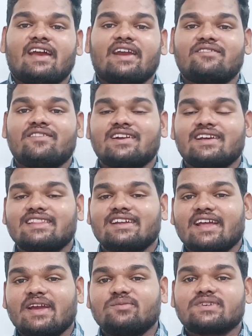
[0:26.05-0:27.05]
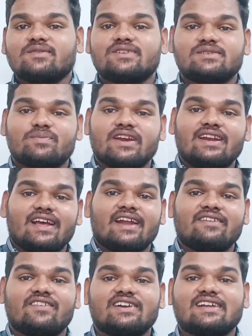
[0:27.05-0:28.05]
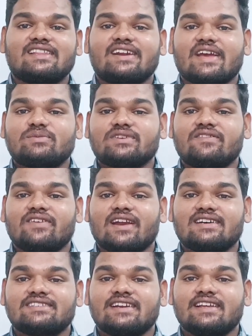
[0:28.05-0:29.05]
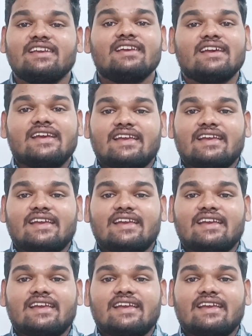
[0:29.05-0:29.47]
and what are the types of speed and what are the types of velocity.